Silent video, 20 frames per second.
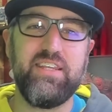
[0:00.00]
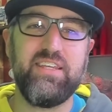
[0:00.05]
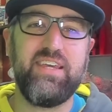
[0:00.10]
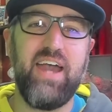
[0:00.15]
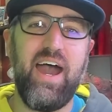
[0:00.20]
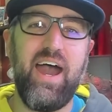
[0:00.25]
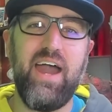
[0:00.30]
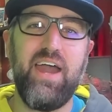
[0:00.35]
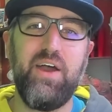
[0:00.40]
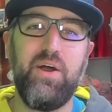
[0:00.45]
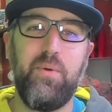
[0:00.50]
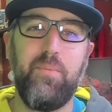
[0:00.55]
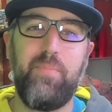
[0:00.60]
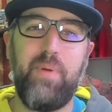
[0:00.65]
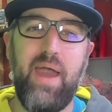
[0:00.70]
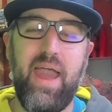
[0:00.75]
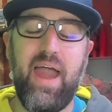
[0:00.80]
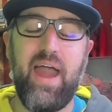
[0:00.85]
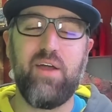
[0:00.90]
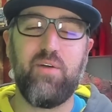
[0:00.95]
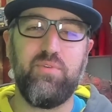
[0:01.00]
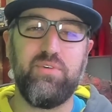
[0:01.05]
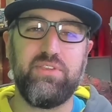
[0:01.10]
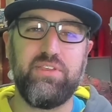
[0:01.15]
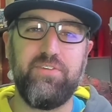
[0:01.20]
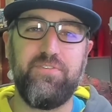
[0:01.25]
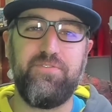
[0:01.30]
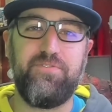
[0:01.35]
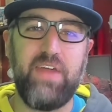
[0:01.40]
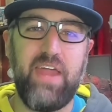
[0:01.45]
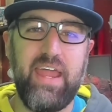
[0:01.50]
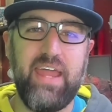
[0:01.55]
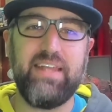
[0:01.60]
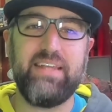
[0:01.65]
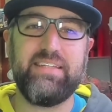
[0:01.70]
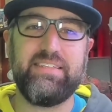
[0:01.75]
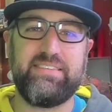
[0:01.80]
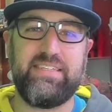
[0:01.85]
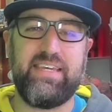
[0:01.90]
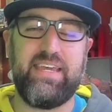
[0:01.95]
Kyle back with the
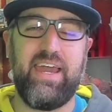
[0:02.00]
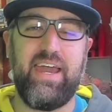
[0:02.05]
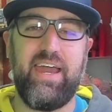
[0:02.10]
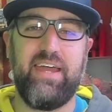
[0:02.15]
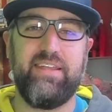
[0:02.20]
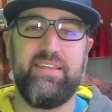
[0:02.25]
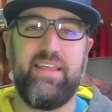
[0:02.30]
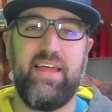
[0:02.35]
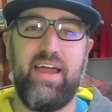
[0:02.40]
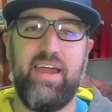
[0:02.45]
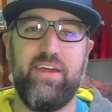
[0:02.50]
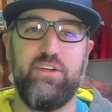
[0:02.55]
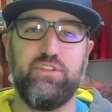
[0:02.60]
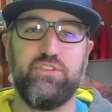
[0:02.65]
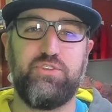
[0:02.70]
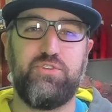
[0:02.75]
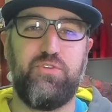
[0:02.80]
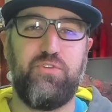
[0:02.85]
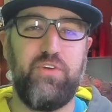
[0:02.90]
fantasy headliners,